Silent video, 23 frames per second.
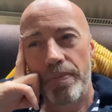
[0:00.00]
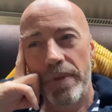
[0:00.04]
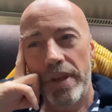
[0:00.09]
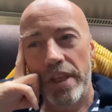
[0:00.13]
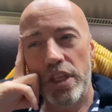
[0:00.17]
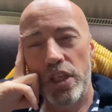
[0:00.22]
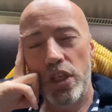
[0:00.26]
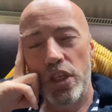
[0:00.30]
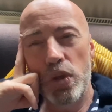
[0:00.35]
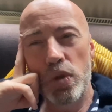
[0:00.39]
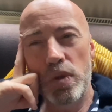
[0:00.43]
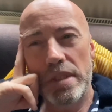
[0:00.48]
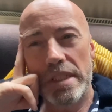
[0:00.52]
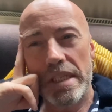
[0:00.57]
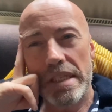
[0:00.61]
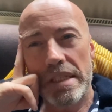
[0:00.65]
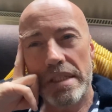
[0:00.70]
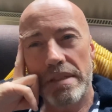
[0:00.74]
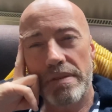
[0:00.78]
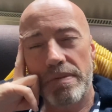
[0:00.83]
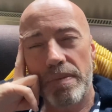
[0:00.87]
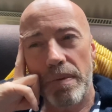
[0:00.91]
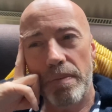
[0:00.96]

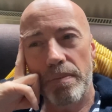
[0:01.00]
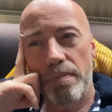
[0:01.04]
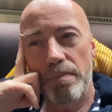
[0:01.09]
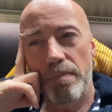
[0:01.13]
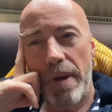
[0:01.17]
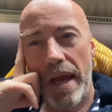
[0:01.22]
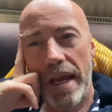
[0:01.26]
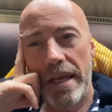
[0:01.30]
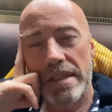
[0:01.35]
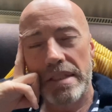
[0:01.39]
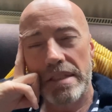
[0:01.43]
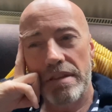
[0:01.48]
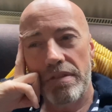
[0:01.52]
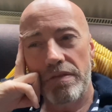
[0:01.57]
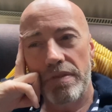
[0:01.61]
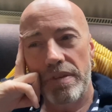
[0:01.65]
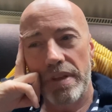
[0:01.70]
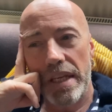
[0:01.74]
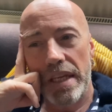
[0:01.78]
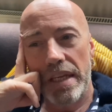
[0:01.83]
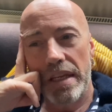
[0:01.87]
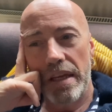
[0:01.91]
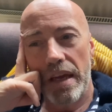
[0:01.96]
uses a
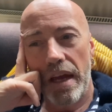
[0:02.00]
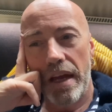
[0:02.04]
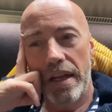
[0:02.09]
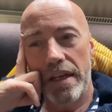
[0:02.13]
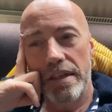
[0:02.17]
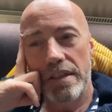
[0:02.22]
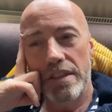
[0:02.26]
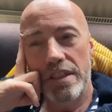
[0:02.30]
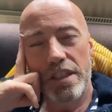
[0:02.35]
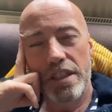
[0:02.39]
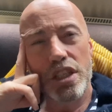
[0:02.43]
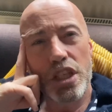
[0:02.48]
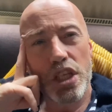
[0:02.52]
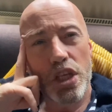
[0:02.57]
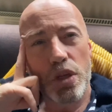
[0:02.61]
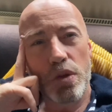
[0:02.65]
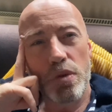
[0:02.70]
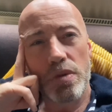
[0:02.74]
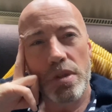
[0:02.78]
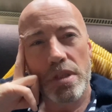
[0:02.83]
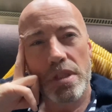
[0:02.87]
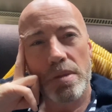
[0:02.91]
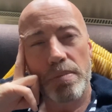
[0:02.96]
massively
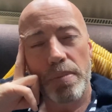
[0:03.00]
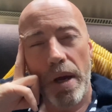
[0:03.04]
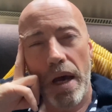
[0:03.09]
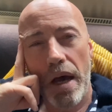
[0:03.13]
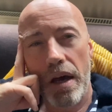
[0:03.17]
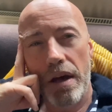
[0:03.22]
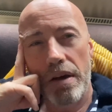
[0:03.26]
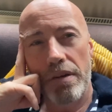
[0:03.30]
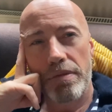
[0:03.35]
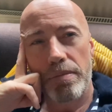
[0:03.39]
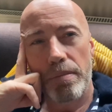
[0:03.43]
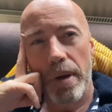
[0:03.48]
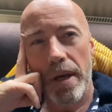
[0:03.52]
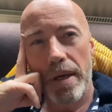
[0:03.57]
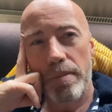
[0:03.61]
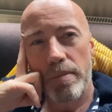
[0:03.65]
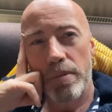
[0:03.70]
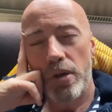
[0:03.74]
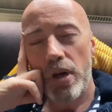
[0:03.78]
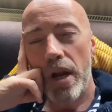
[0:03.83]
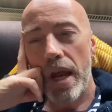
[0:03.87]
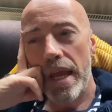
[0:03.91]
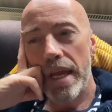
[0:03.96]
underused part of my
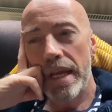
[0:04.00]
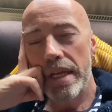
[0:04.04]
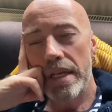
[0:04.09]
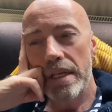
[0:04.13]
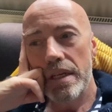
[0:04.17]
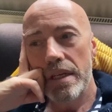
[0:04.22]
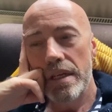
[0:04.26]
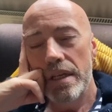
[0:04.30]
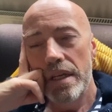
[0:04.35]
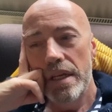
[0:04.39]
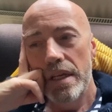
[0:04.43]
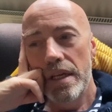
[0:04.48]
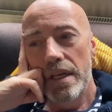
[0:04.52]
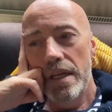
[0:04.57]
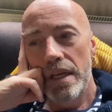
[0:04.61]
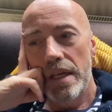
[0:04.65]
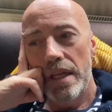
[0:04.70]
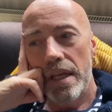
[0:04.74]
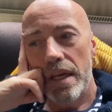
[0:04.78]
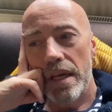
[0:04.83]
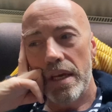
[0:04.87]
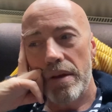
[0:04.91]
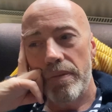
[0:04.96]
brain.
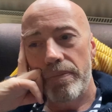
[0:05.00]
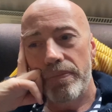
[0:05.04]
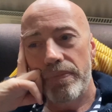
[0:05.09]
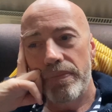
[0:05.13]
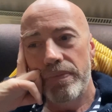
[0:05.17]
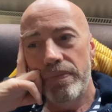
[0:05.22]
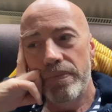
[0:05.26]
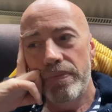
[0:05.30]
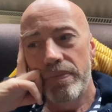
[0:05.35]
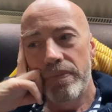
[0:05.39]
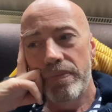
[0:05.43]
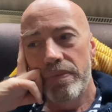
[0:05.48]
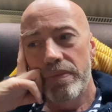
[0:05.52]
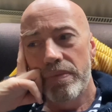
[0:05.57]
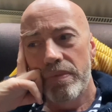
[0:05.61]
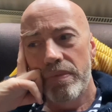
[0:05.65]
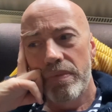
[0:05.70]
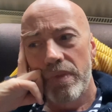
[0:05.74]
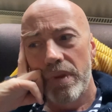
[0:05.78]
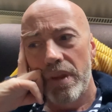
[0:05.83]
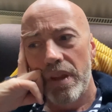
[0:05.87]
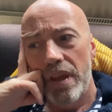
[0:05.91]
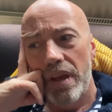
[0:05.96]
I'm
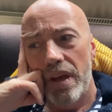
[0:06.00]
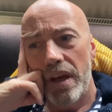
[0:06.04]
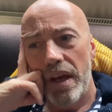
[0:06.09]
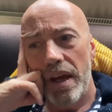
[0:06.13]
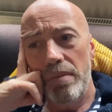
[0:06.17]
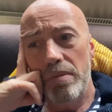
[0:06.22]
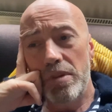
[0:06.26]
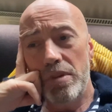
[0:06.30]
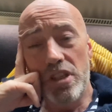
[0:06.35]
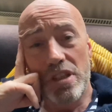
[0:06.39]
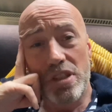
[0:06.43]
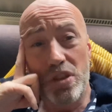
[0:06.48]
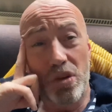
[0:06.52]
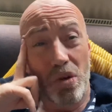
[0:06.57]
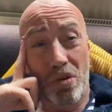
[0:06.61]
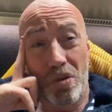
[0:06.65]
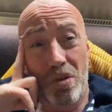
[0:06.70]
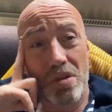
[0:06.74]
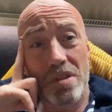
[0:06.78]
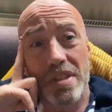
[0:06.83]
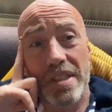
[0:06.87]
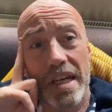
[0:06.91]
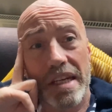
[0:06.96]
just not
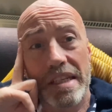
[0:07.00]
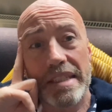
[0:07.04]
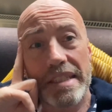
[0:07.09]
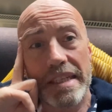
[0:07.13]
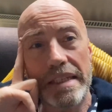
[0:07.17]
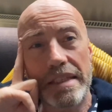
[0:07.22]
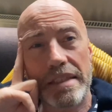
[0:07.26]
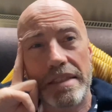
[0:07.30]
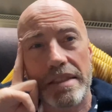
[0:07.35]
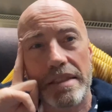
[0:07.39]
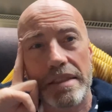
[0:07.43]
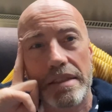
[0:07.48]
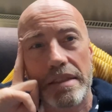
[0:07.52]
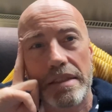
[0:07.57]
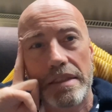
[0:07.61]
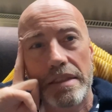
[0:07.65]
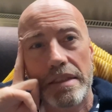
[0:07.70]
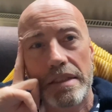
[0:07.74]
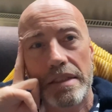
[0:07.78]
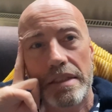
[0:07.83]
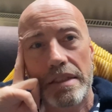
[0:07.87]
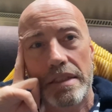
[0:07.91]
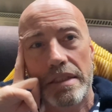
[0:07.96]
good at it.
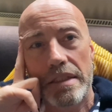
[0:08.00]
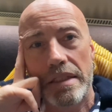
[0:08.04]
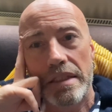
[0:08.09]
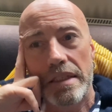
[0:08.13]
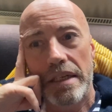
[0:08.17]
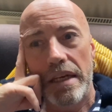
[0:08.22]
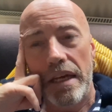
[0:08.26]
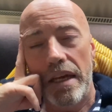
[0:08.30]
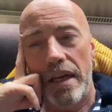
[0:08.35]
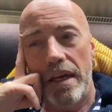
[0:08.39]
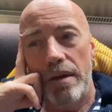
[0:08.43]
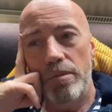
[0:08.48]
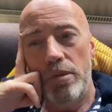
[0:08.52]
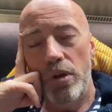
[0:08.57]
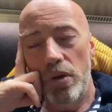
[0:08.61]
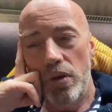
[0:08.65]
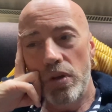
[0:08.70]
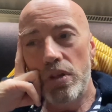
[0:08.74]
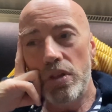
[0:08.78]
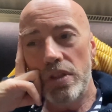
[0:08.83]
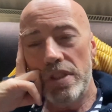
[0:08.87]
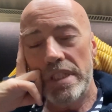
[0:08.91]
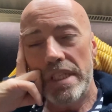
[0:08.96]
I'm
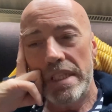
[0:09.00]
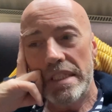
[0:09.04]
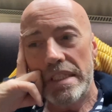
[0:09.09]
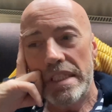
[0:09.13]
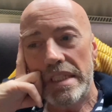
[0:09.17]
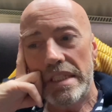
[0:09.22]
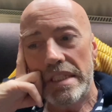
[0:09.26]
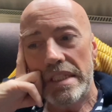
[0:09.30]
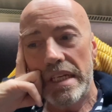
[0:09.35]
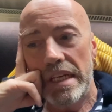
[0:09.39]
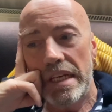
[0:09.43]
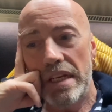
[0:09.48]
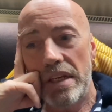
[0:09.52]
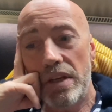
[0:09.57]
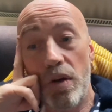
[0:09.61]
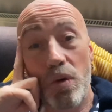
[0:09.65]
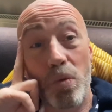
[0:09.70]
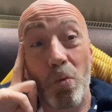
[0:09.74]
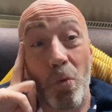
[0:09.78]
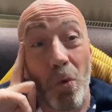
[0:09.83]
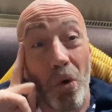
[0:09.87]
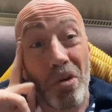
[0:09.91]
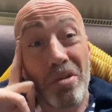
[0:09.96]
not good at it, and I
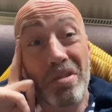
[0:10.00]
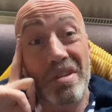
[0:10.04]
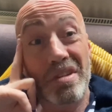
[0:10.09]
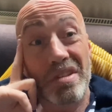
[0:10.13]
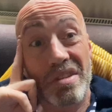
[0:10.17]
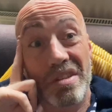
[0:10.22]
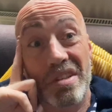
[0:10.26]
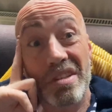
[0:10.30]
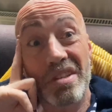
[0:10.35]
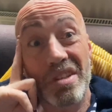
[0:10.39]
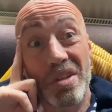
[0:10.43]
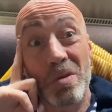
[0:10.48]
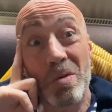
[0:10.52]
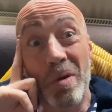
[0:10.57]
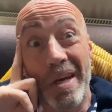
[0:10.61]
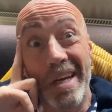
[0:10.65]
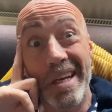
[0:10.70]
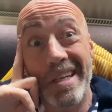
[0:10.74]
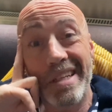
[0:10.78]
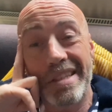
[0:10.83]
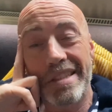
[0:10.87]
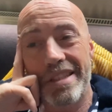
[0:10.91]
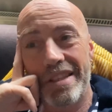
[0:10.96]
don't want to do
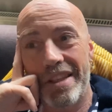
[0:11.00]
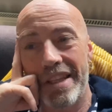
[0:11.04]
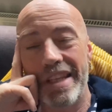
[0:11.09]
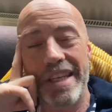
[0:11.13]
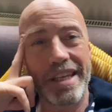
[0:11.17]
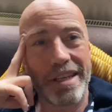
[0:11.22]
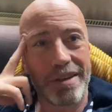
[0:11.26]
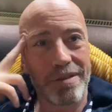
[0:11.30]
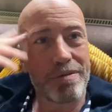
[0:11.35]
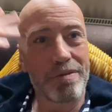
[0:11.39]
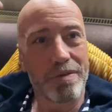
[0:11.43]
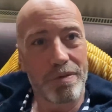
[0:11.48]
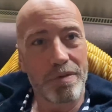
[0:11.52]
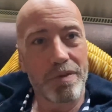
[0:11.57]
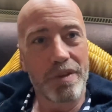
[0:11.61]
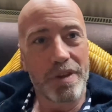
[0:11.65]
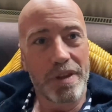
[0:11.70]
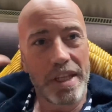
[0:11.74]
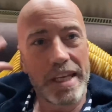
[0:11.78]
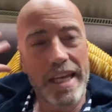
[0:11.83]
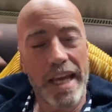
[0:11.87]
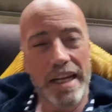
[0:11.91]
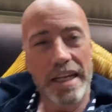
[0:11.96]
it. The
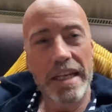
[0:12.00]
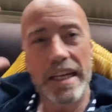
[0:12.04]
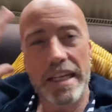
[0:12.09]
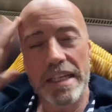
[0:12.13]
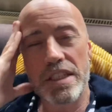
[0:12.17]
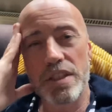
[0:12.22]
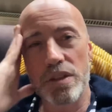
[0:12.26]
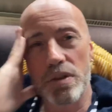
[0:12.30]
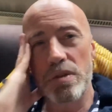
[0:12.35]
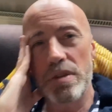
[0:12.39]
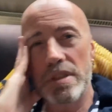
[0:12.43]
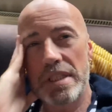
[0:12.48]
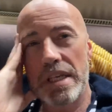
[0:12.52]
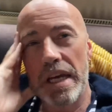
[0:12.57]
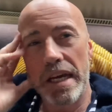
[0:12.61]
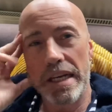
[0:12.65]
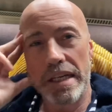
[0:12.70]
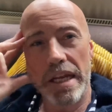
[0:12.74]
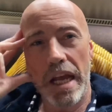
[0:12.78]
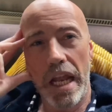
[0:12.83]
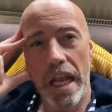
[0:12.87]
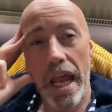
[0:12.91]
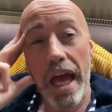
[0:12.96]
analytical
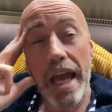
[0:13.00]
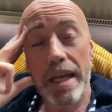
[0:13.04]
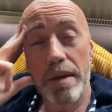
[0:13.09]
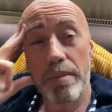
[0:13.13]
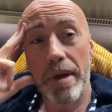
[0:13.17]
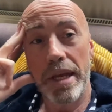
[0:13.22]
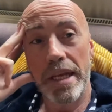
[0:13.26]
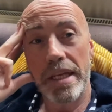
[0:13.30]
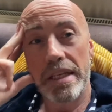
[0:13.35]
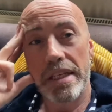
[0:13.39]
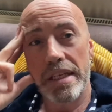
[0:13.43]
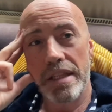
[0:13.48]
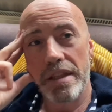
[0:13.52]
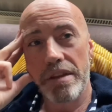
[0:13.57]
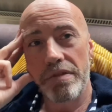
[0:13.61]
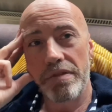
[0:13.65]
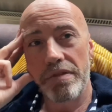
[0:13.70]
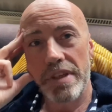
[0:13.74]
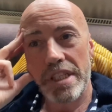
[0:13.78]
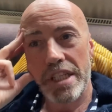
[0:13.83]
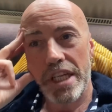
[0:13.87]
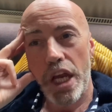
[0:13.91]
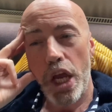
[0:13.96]
side, I like making the
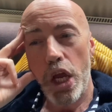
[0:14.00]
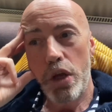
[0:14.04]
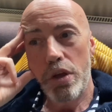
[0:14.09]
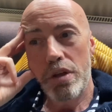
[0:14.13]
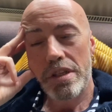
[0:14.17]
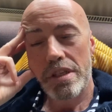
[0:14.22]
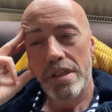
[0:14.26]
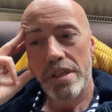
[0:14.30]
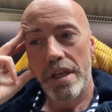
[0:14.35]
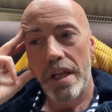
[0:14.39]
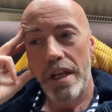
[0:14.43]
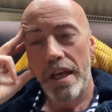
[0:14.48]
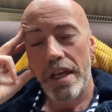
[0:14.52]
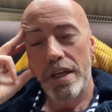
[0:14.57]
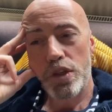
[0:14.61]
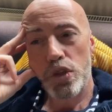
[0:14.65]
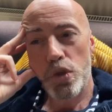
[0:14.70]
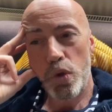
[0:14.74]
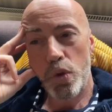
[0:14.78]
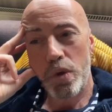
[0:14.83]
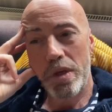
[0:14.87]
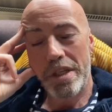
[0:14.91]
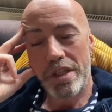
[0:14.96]
videos. I like
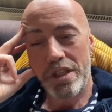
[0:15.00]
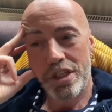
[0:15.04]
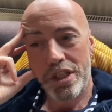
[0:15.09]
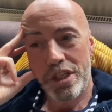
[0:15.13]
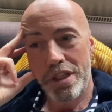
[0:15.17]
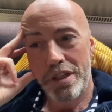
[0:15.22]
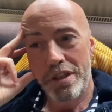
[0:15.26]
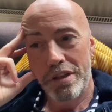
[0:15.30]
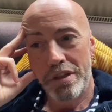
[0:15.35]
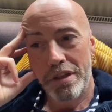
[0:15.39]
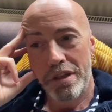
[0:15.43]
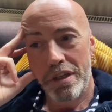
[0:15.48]
talking to